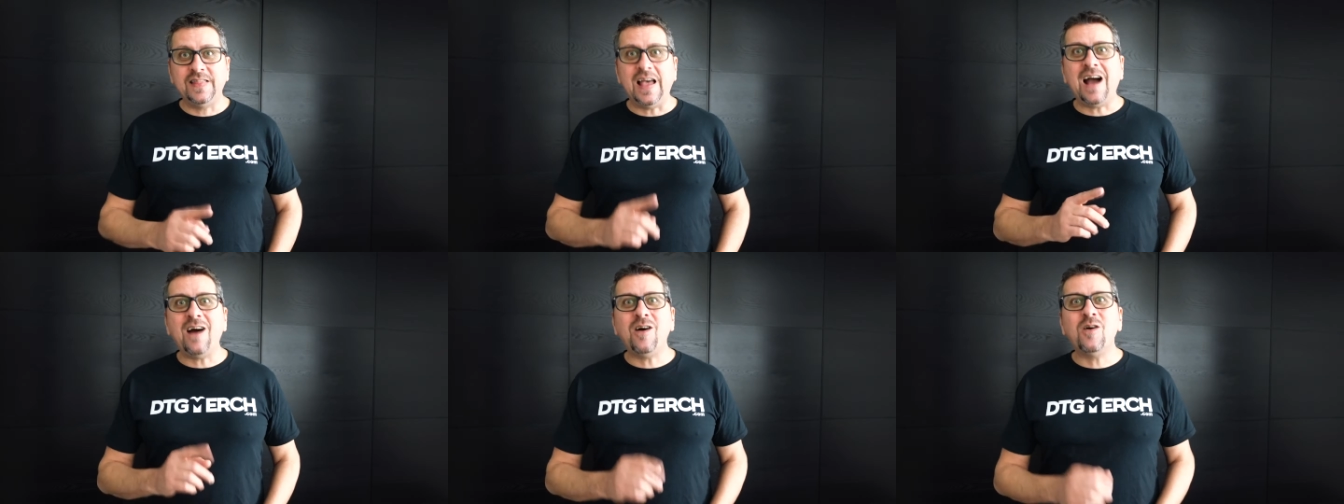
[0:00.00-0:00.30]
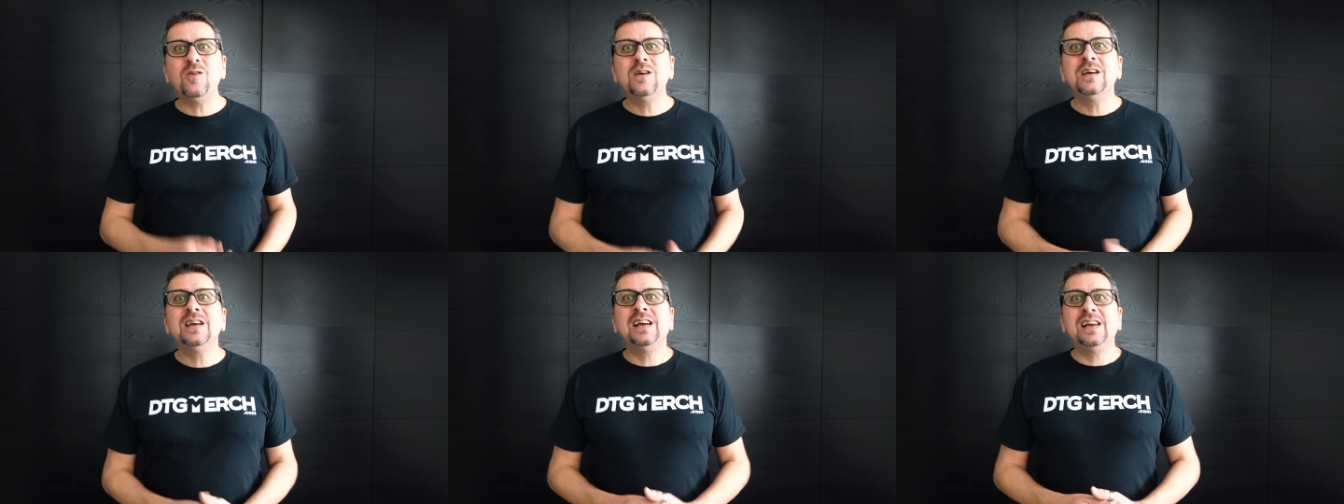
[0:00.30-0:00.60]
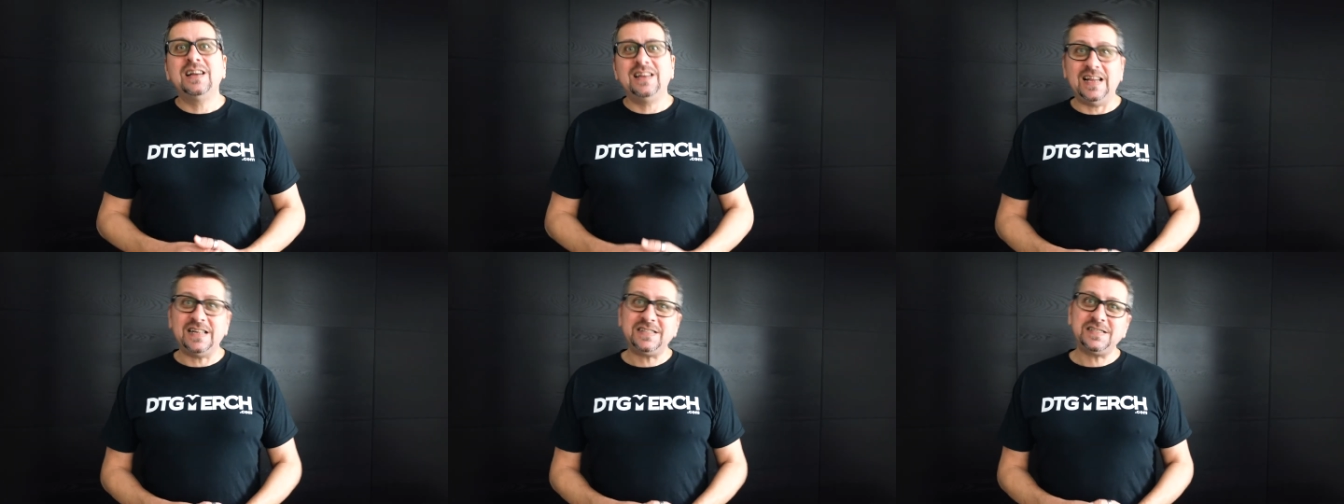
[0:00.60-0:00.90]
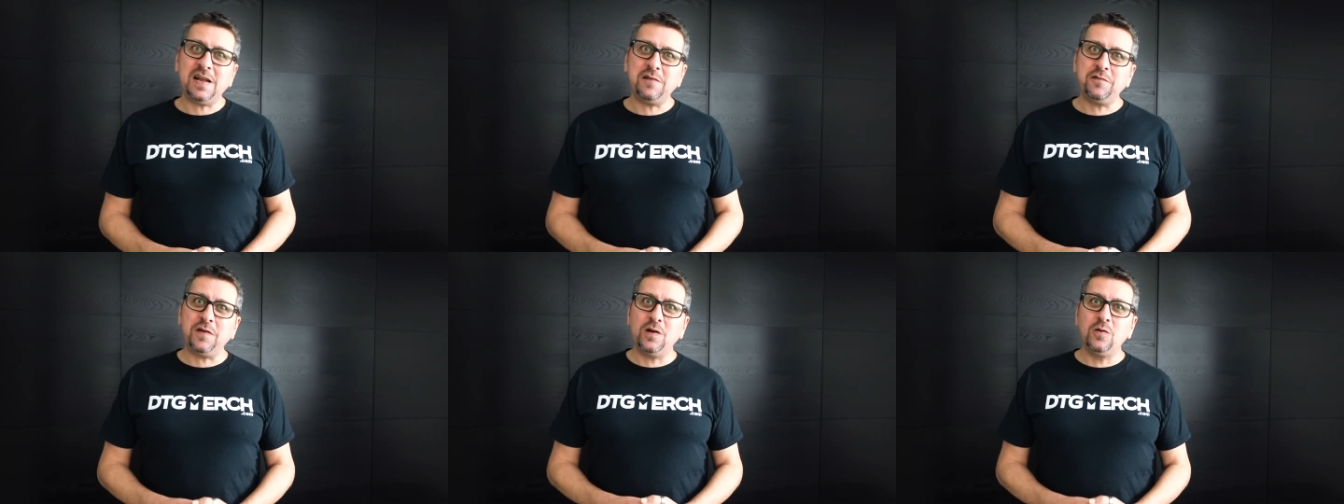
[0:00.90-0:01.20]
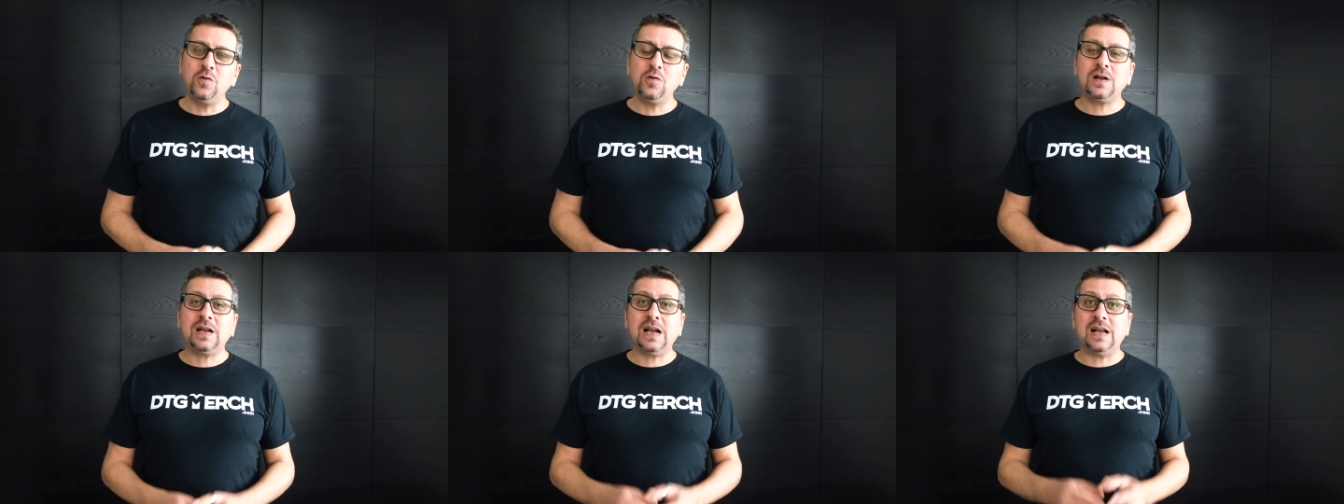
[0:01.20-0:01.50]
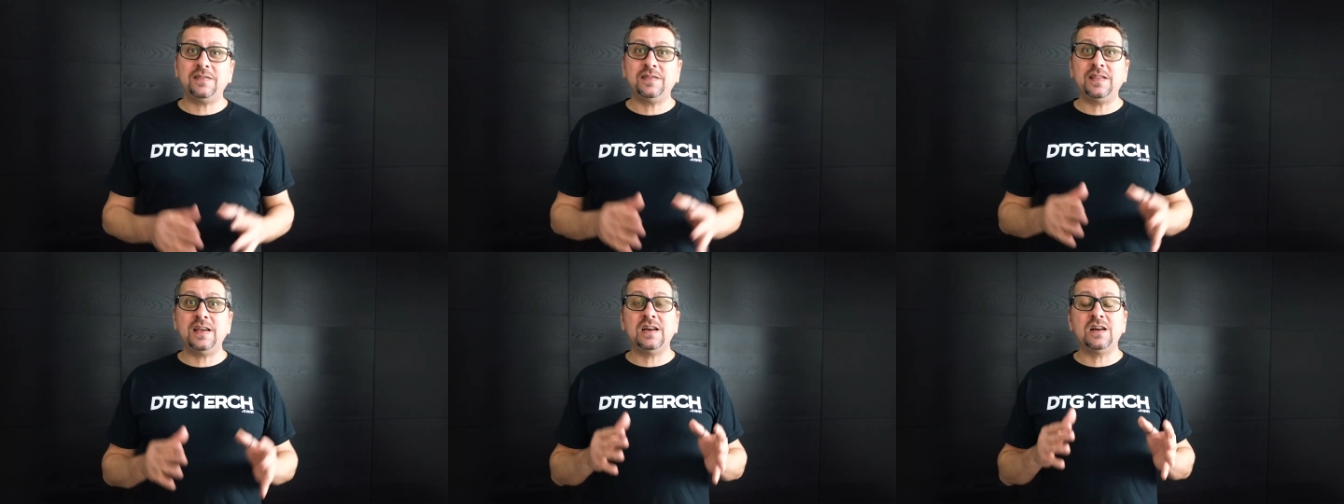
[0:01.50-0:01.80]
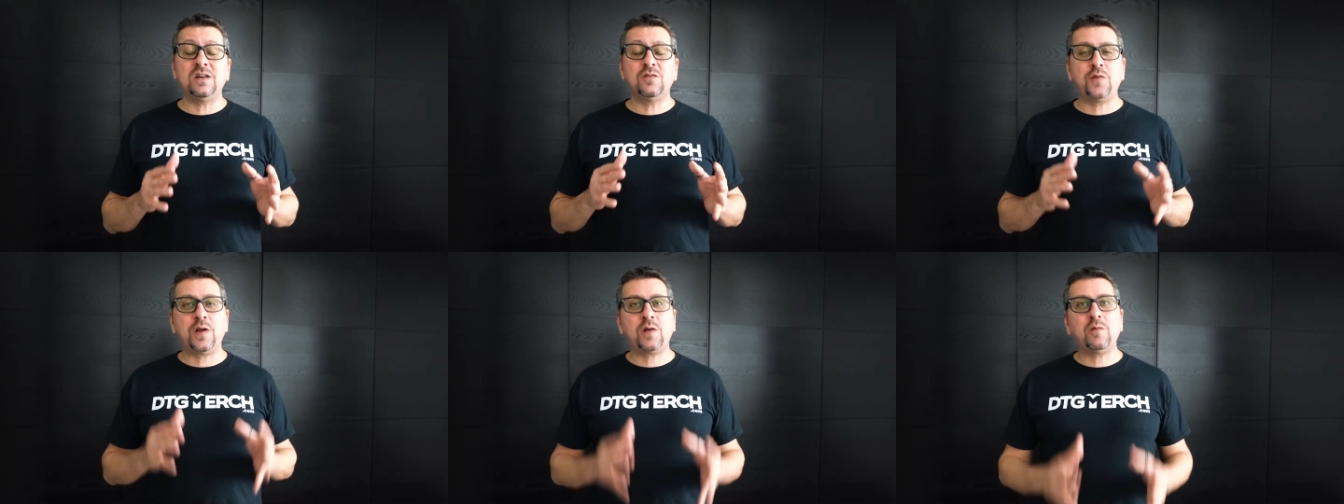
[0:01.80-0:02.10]
Now let's have a look at
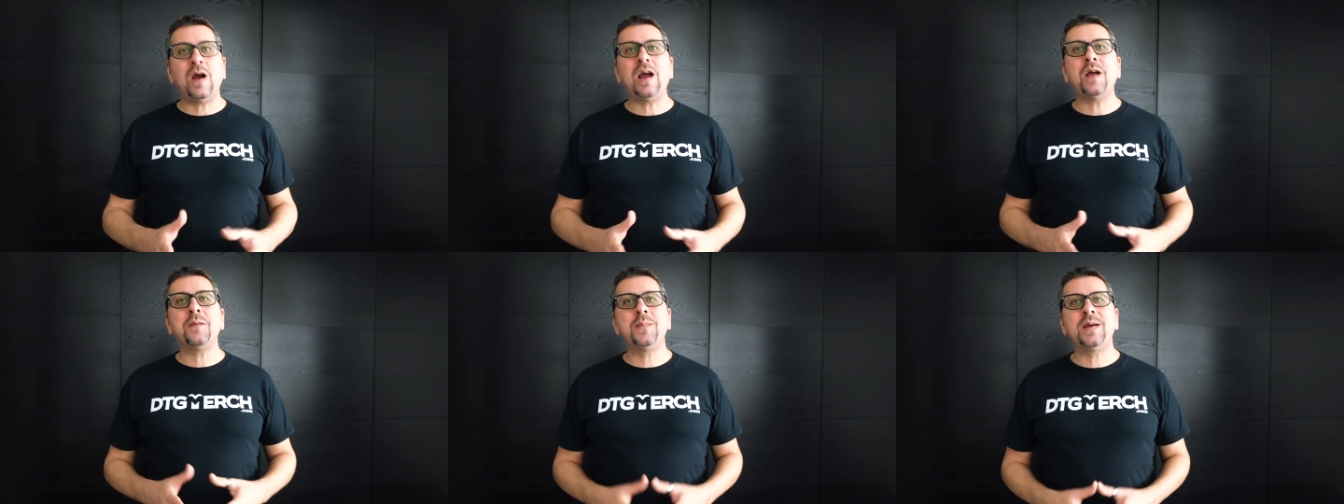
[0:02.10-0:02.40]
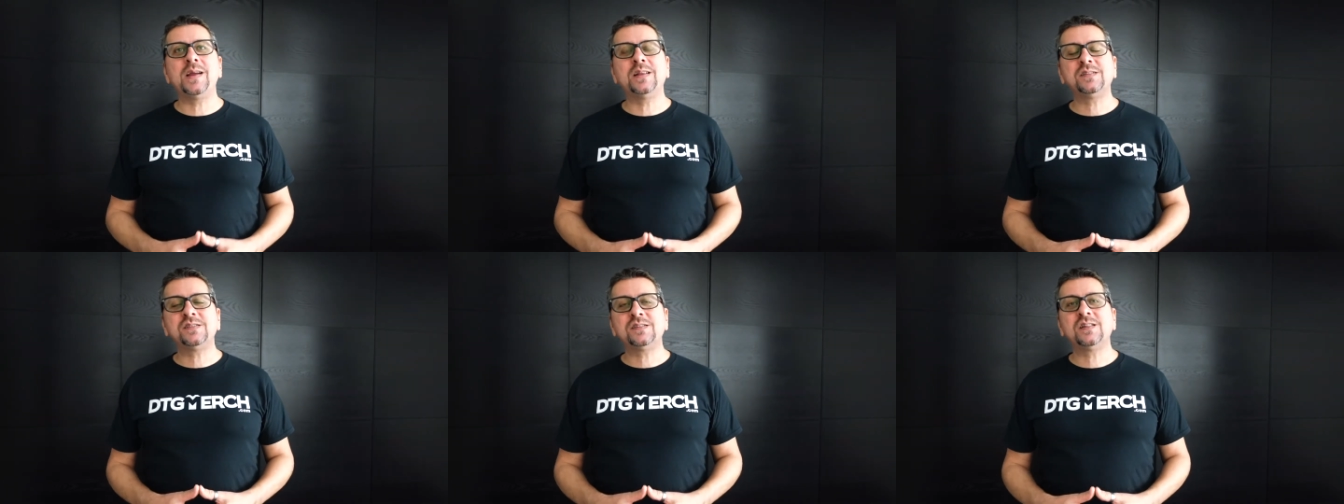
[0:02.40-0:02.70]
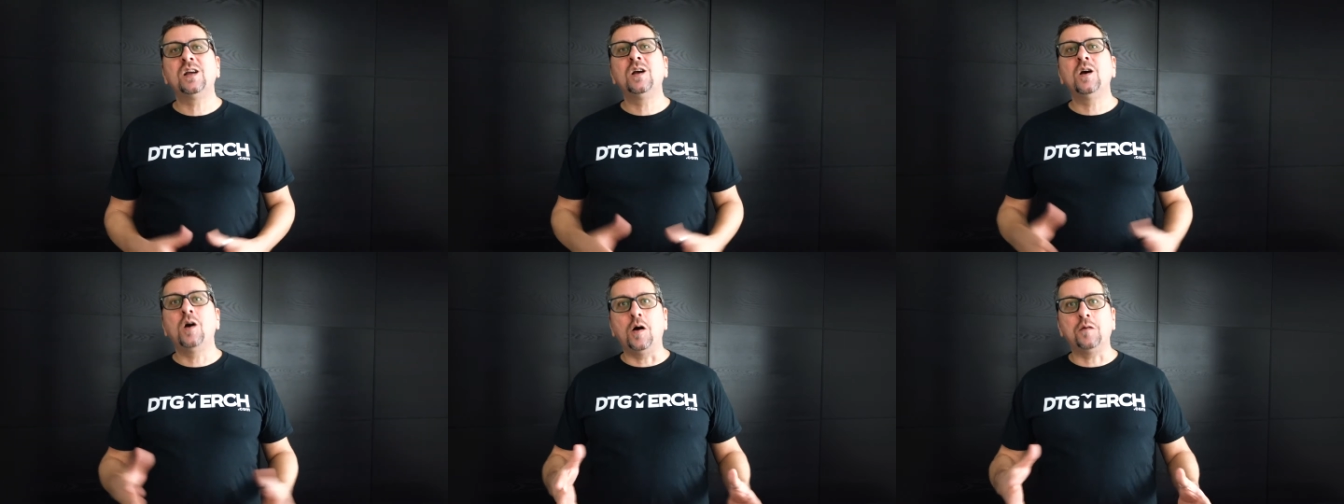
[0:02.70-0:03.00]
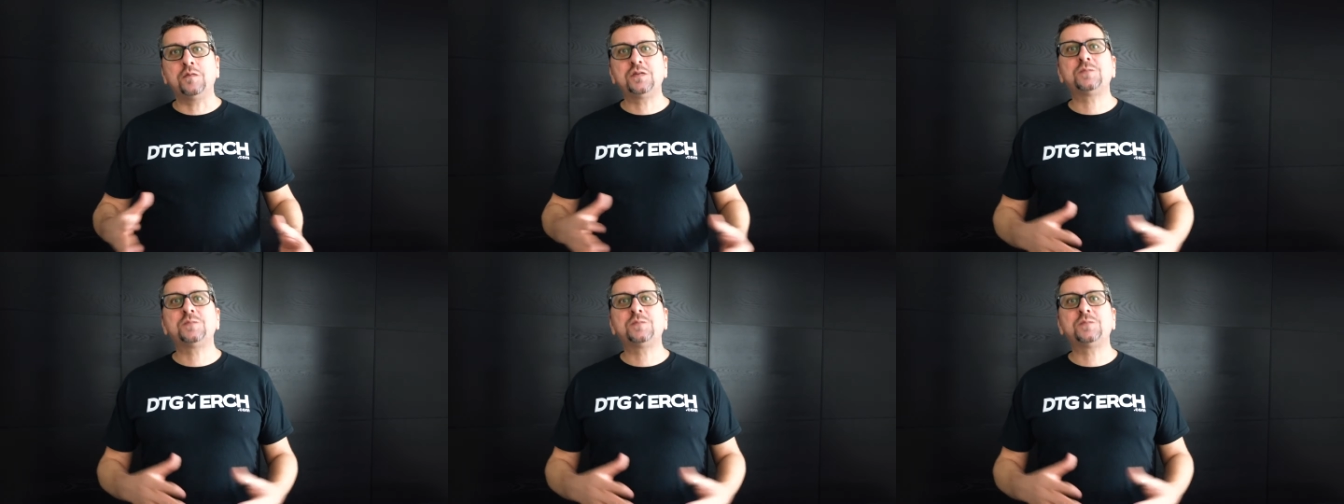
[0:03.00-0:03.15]
the requirements of